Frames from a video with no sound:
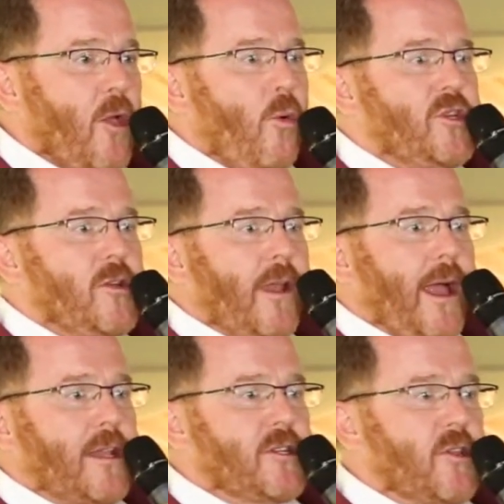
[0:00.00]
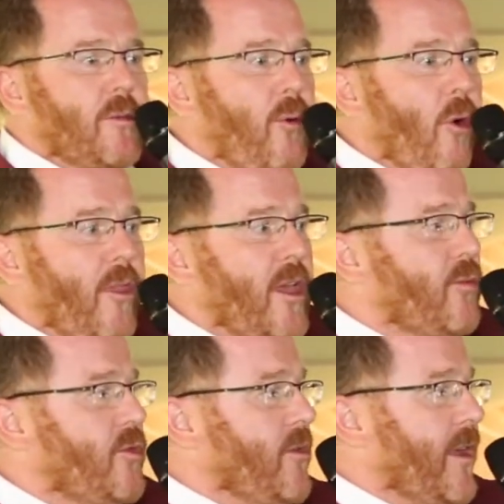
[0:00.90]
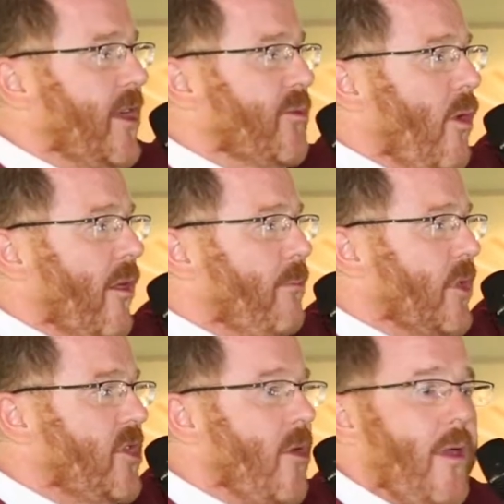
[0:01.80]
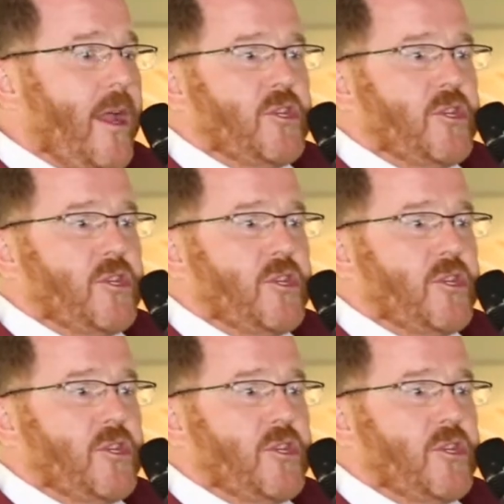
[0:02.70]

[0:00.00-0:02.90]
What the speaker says: Would you like to support this? Would you think it's worth pursuing?